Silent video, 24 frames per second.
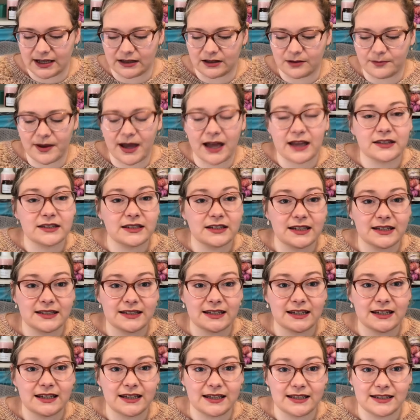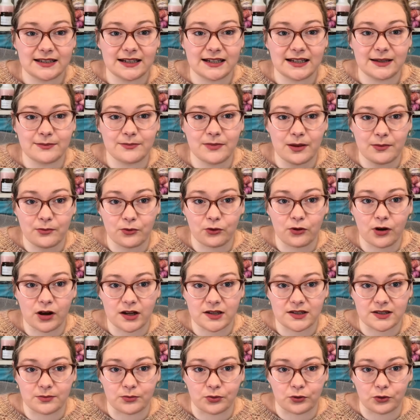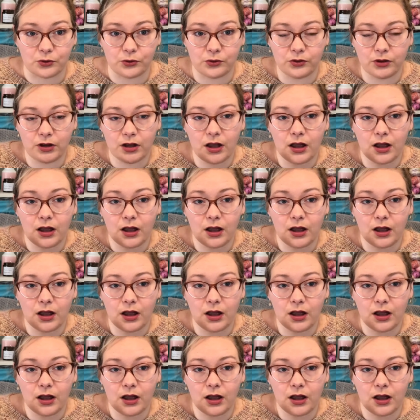the pattern is easily memorisable,